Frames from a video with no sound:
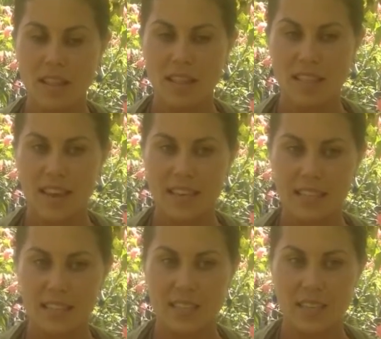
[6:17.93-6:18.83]

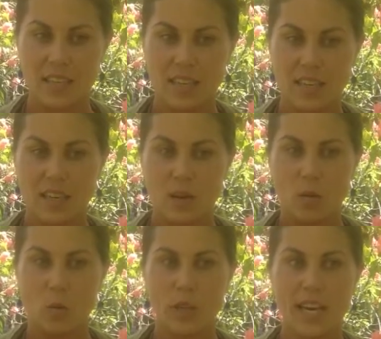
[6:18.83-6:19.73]
that
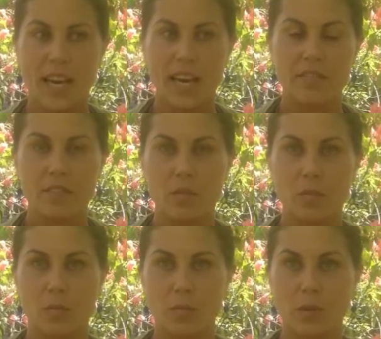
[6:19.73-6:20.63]
we have to
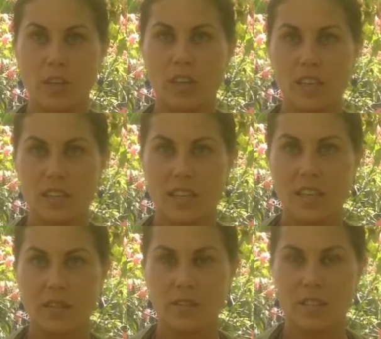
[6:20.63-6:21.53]
put
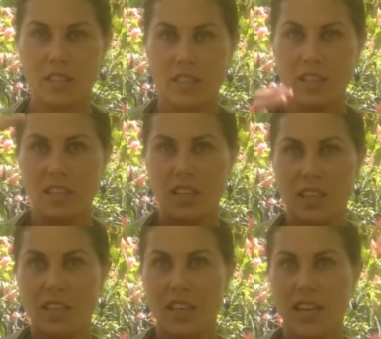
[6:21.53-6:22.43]
ourselves
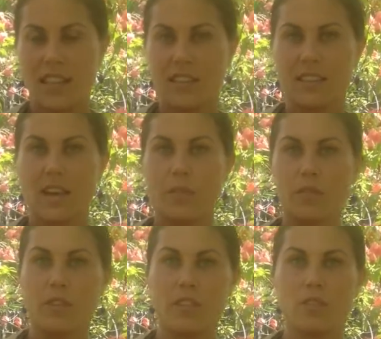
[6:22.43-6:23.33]
at the top
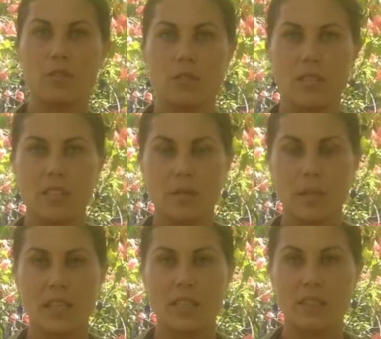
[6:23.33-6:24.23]
of our to-do list,
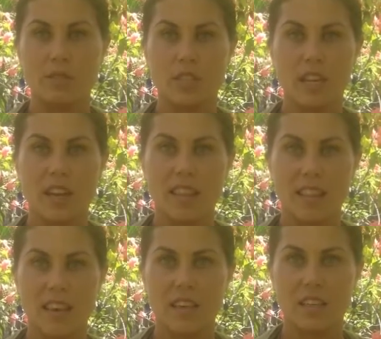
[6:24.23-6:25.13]
because if we're not
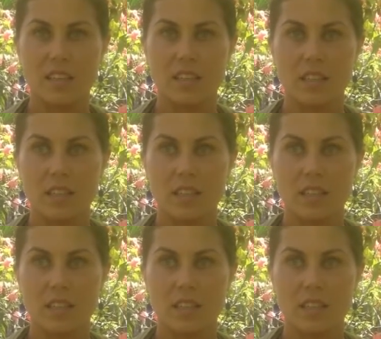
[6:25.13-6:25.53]
there,